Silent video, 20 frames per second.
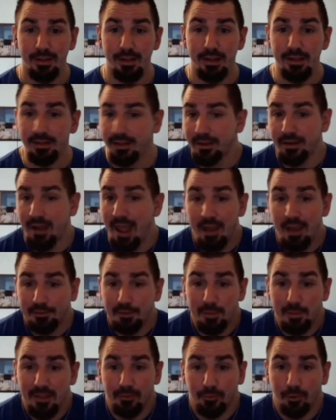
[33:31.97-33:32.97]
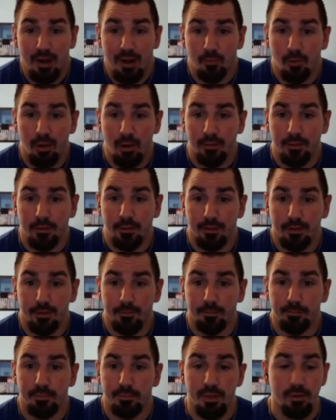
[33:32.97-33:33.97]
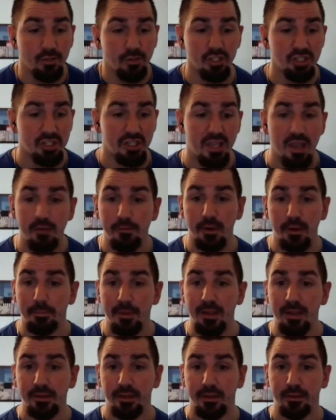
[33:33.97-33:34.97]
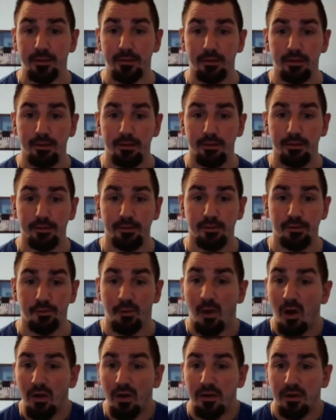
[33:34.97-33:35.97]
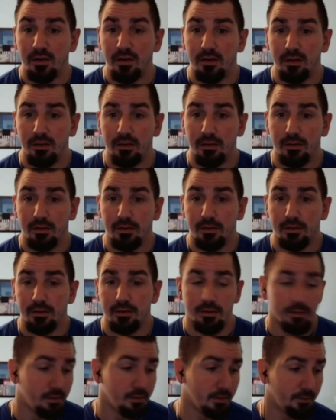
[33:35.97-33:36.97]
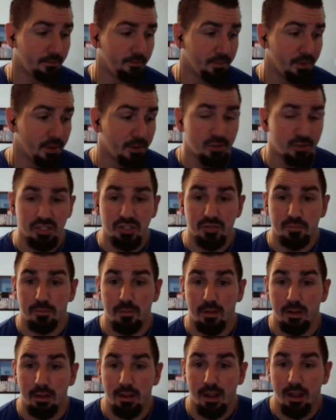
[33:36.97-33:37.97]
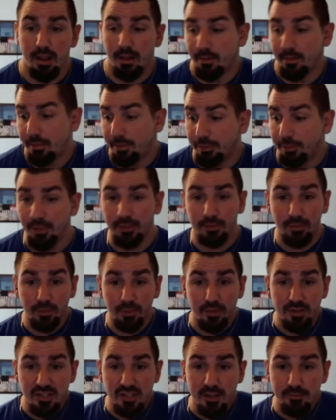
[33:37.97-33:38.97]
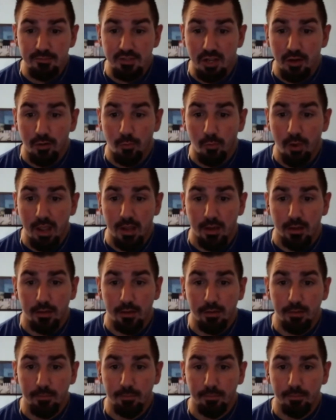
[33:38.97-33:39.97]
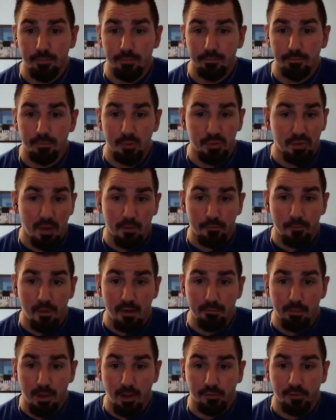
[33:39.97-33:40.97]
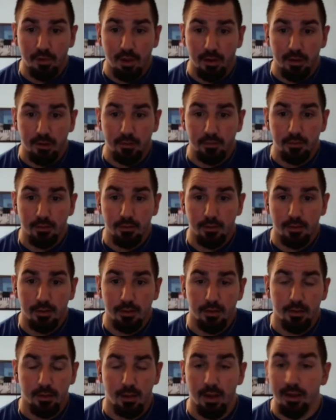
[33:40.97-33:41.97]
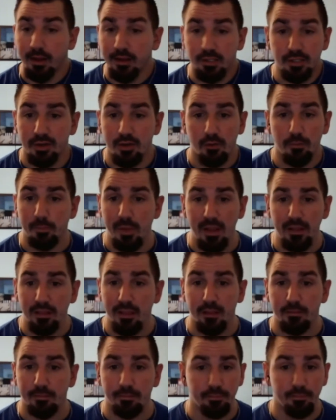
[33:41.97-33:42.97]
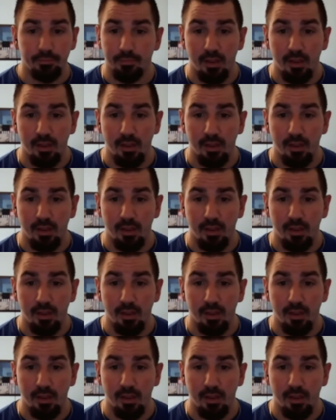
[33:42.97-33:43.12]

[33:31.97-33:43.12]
It doesn't have to be the right one. You can just give an opinion. It's fun. You can just think that this team's going to win. Put down $5 on it. I actually don't bet that.